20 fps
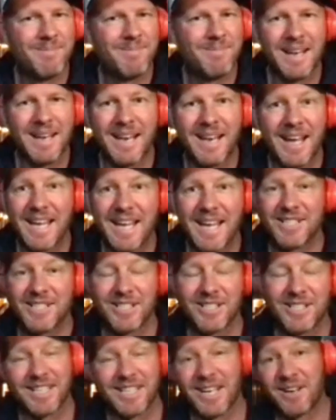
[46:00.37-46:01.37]
like it
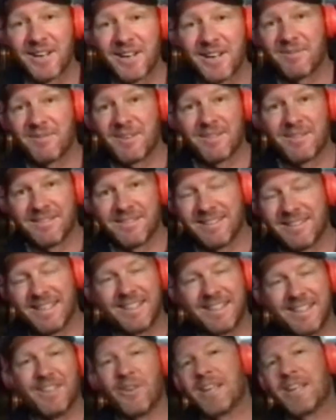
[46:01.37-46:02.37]
just kind of
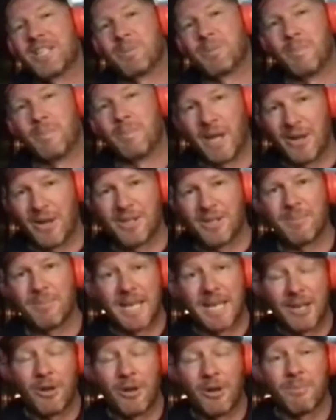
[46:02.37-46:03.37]
not exploded,
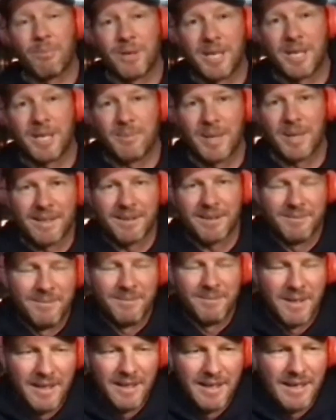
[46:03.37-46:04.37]
but it got pretty big.
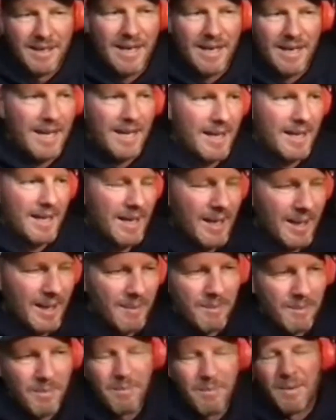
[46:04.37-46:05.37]

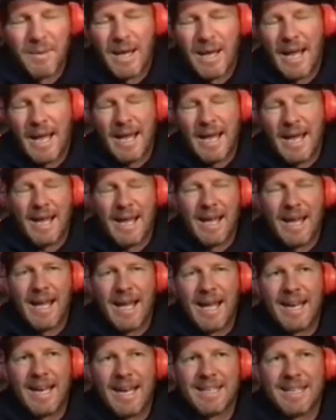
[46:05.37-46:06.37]
And
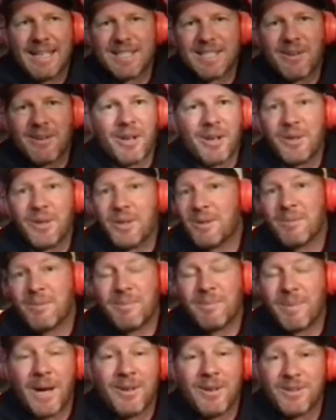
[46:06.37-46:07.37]
so I
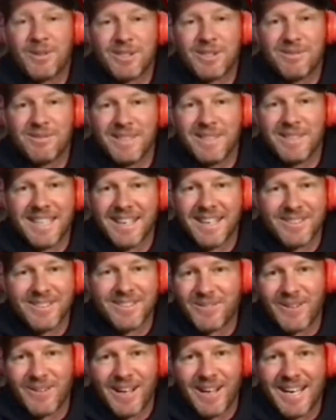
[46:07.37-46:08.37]
couldn't post
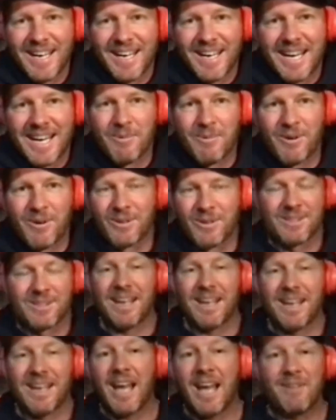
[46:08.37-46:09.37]
videos of flying anymore. So
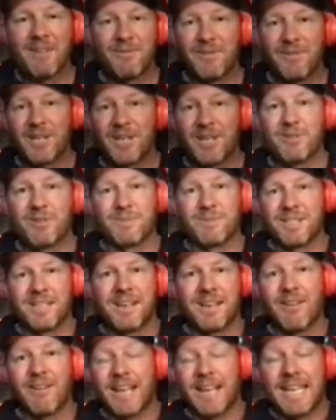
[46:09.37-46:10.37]
I filmed, you
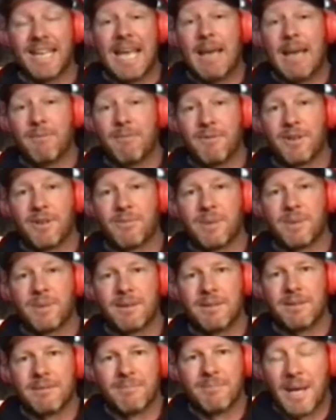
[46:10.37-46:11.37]
know, I kept
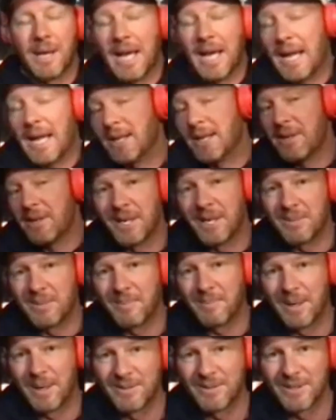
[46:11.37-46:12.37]
filming, but I had nowhere
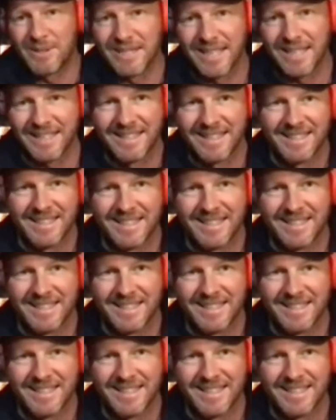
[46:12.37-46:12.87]
to post it.